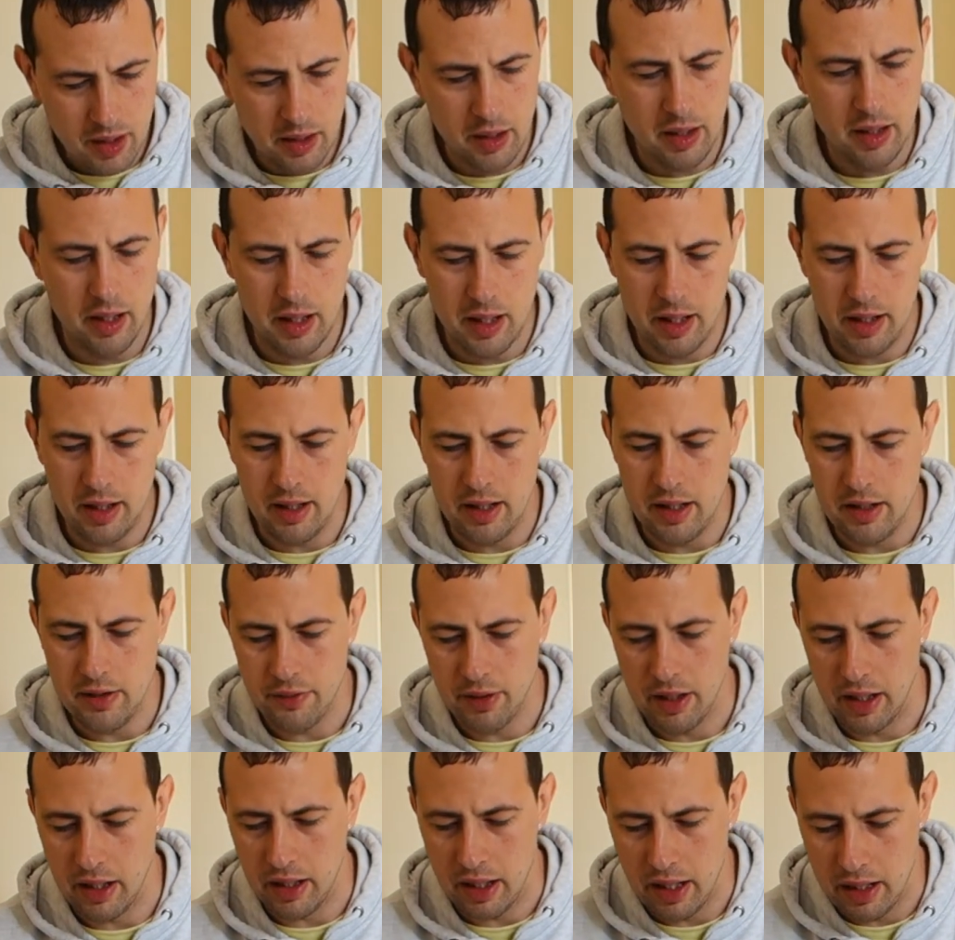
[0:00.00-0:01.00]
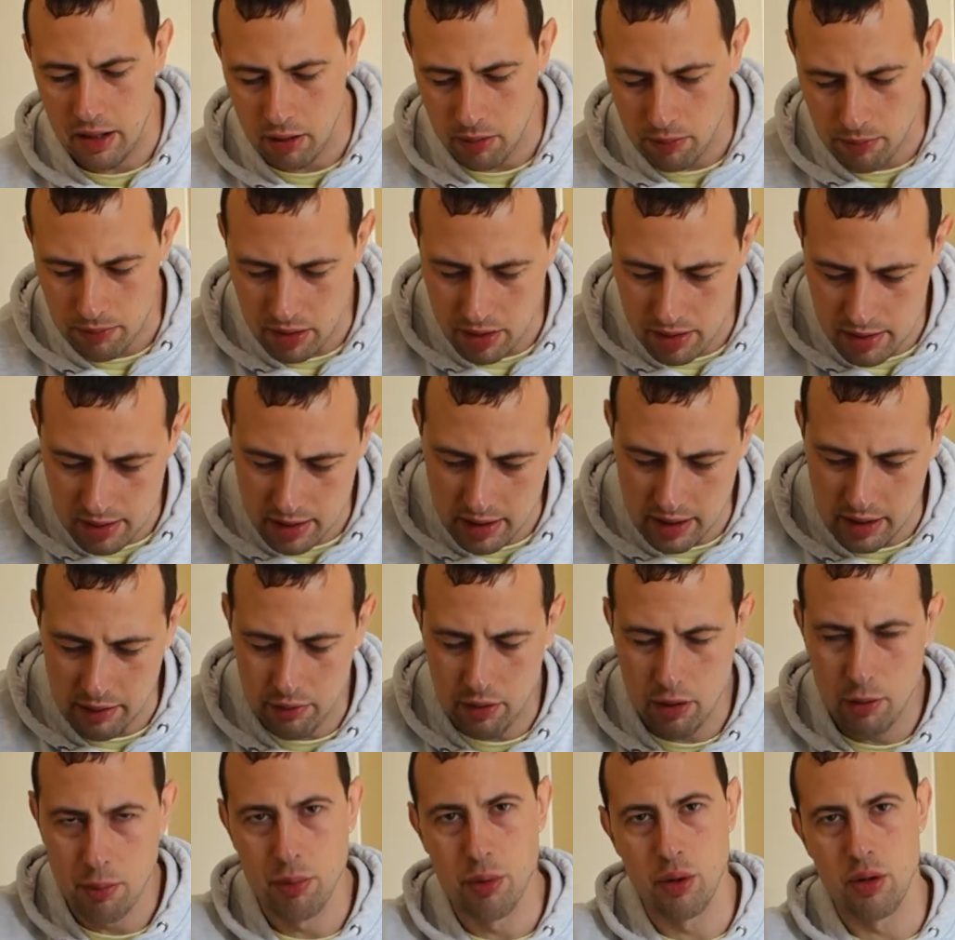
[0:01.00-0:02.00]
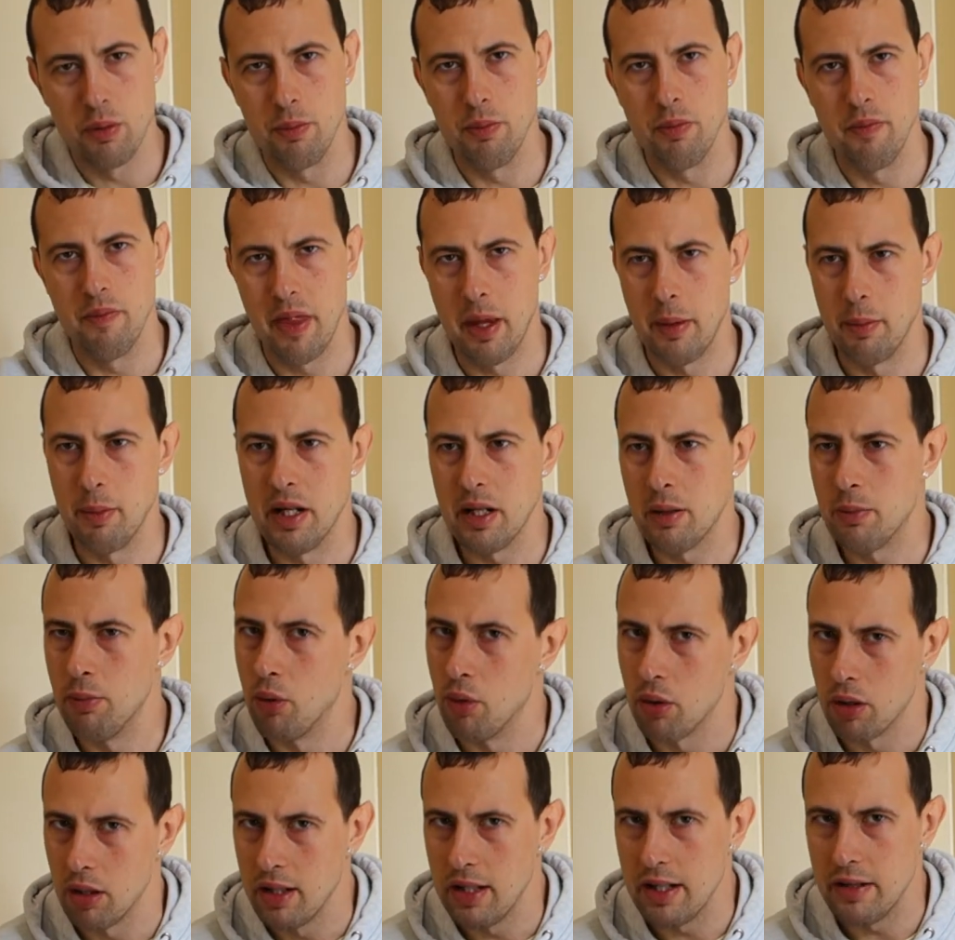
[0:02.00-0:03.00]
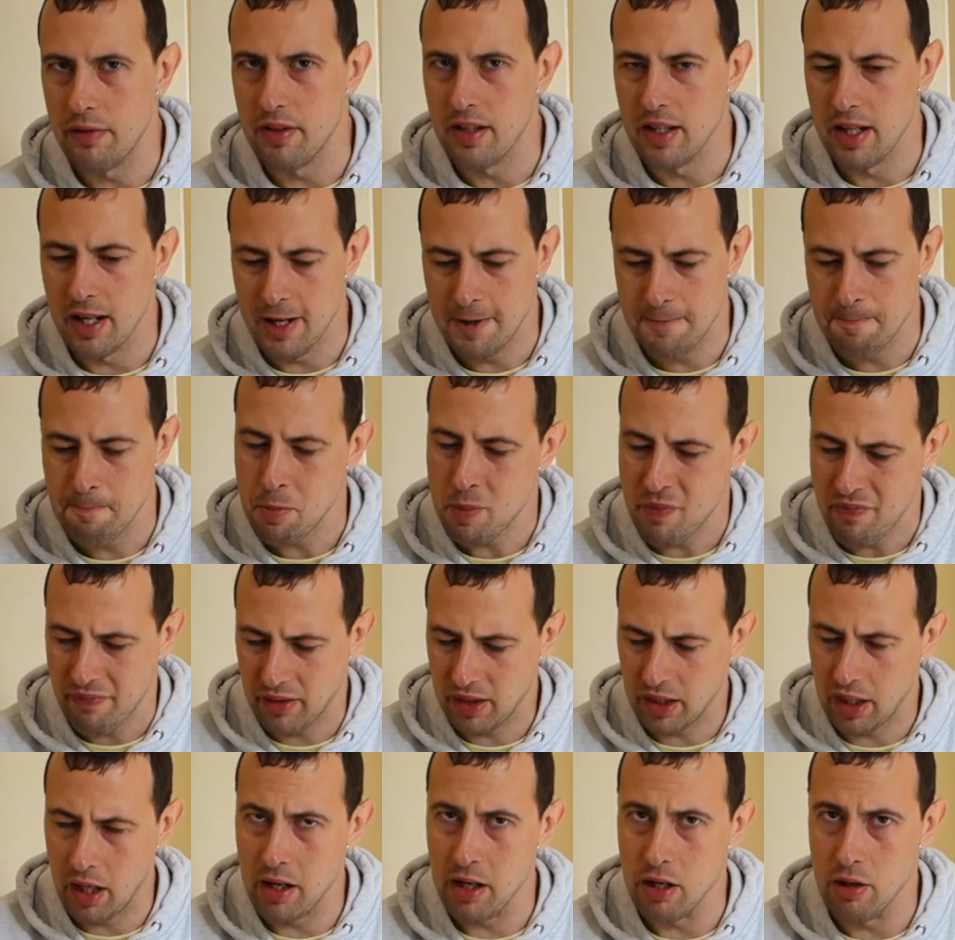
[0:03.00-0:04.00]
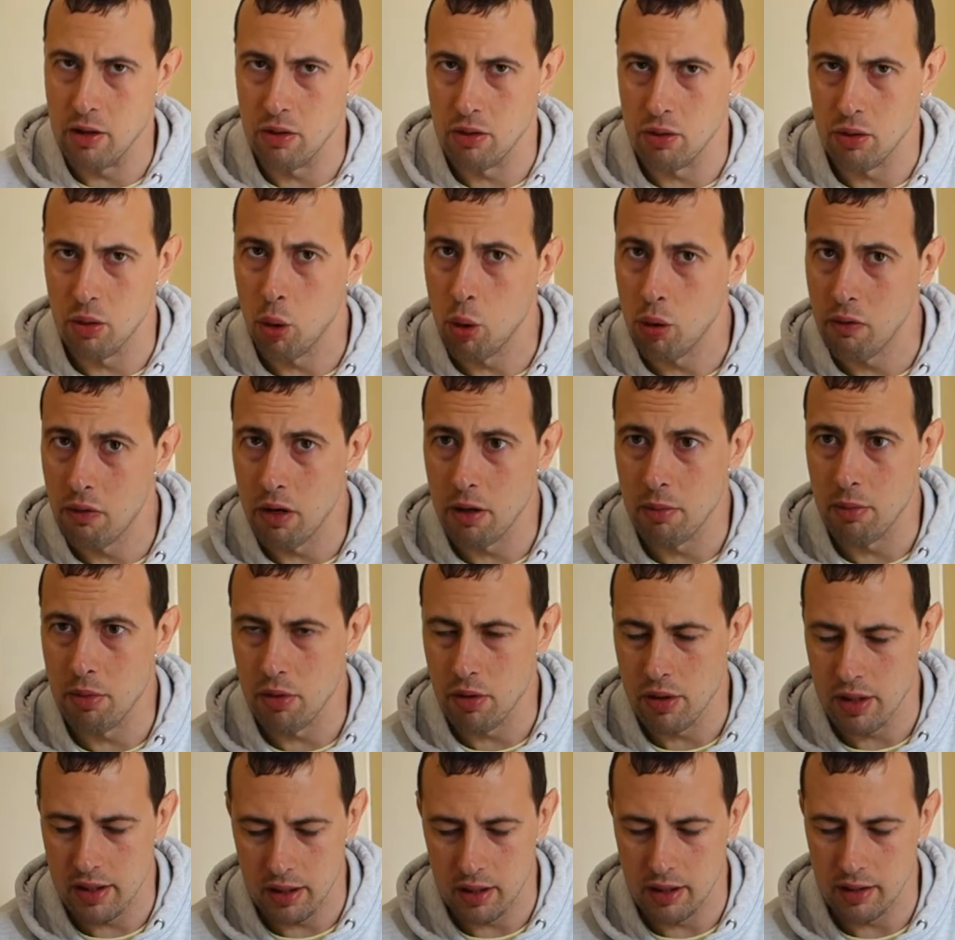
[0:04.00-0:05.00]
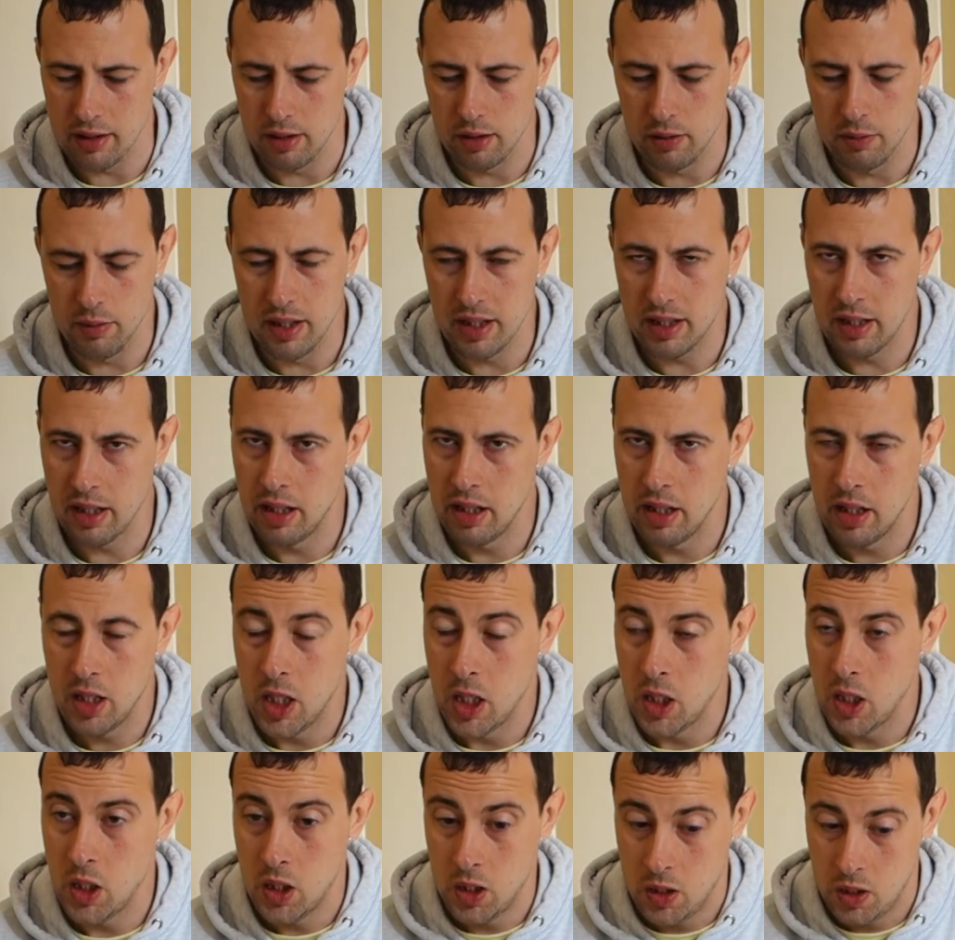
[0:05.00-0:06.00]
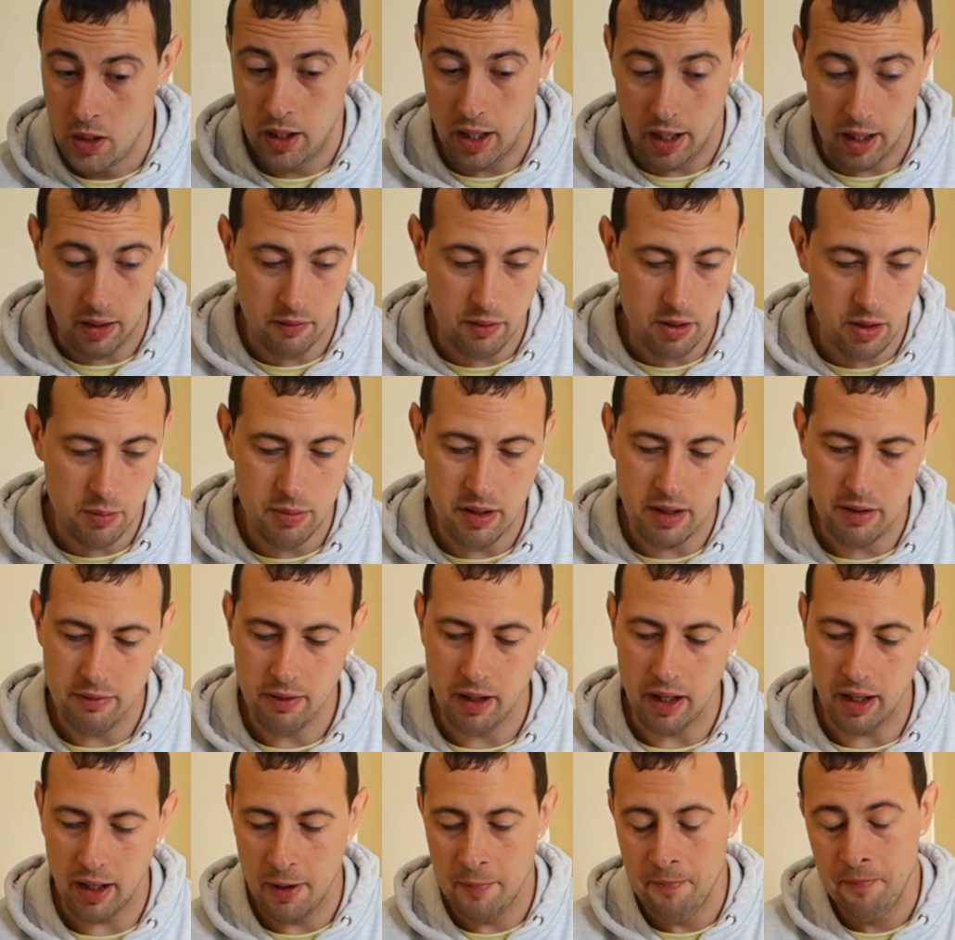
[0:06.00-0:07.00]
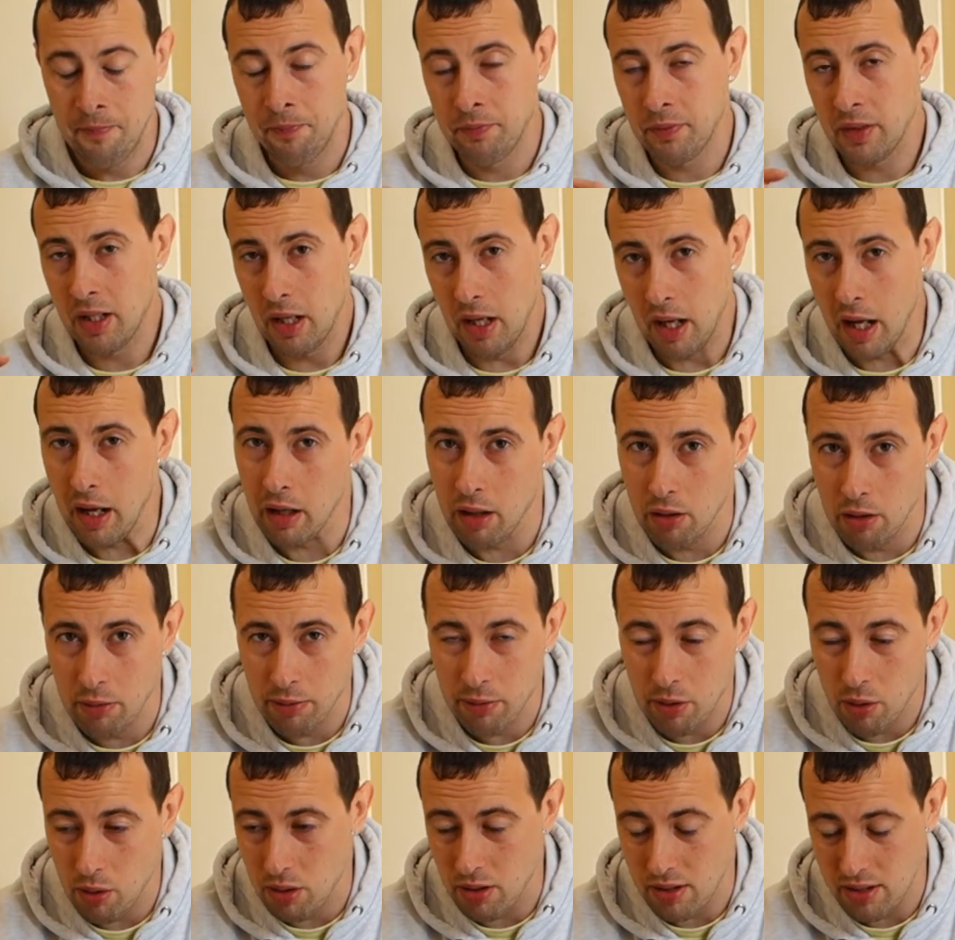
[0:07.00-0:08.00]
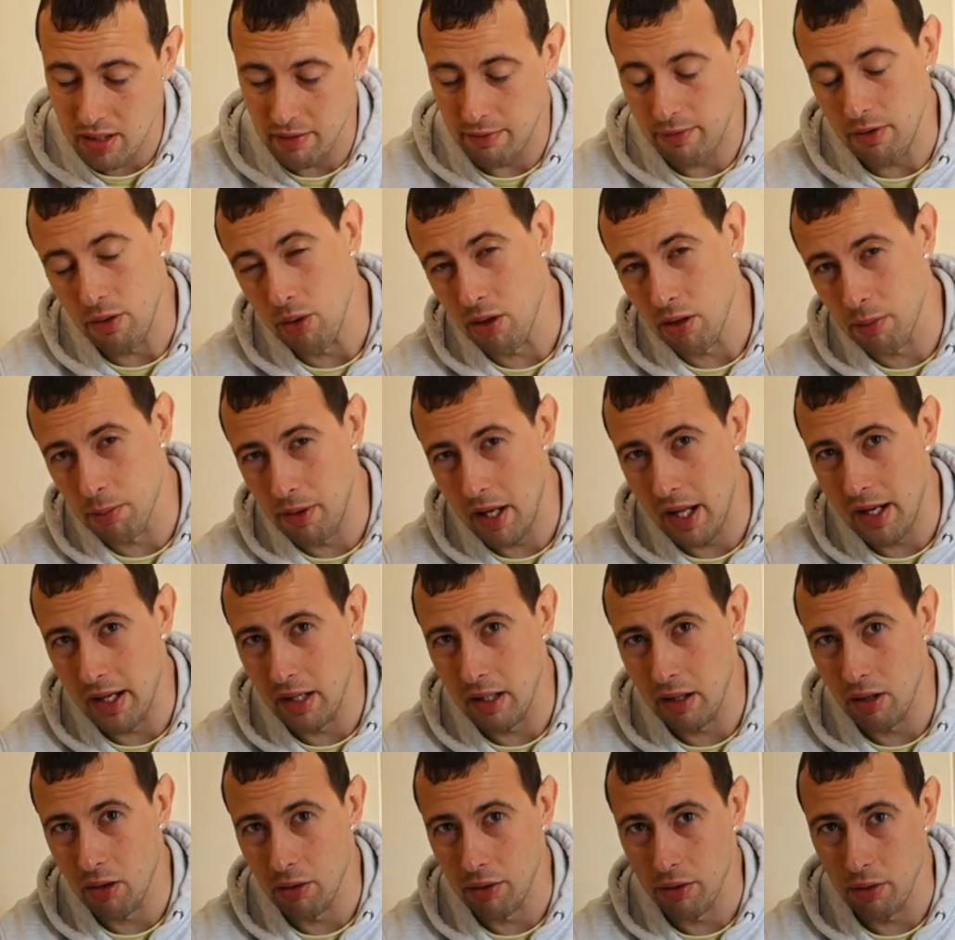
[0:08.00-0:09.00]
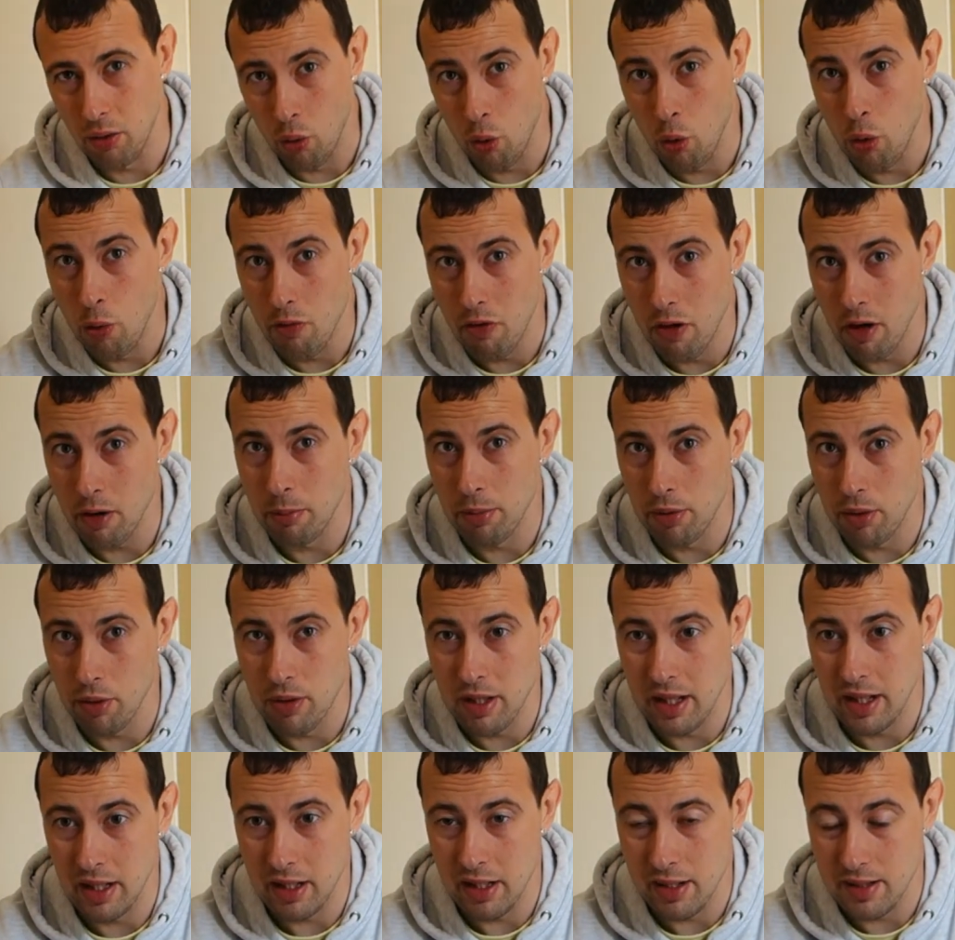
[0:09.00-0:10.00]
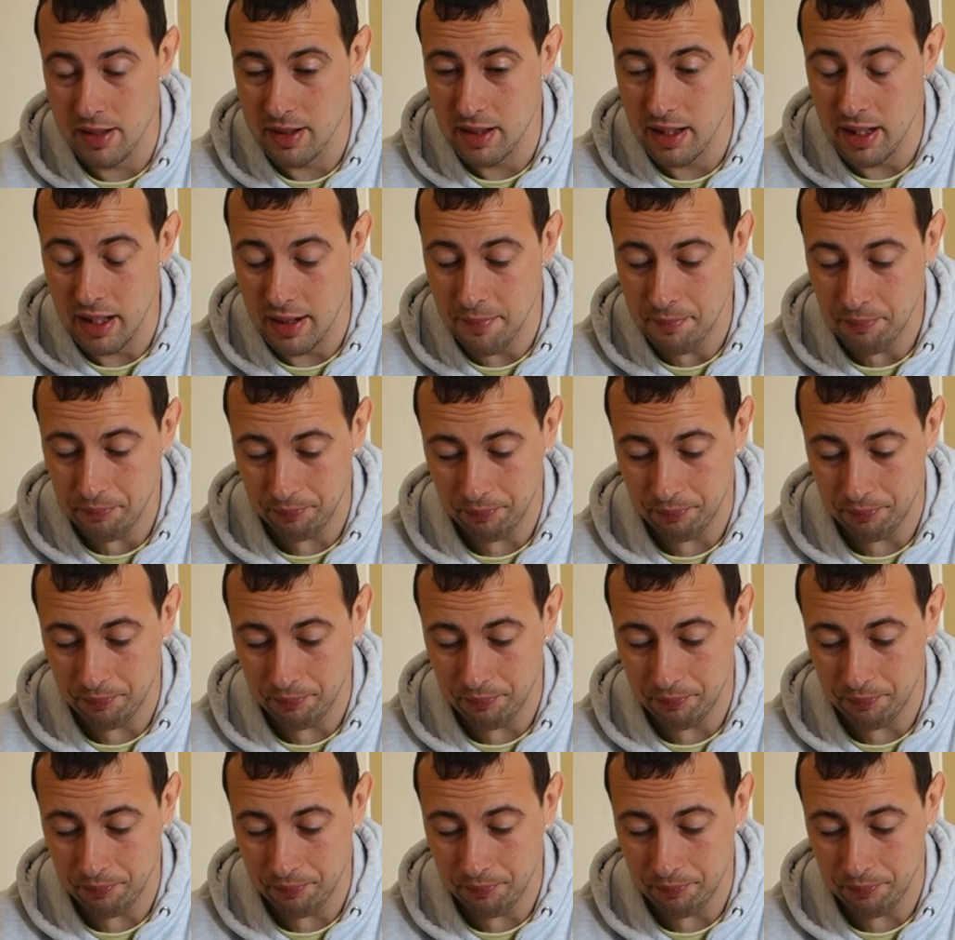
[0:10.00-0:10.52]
It is thick, and obviously if you put a bit more leaves in and you overbrew it a little bit, it will be thick. And of course, if you are planning on overbrewing this tea,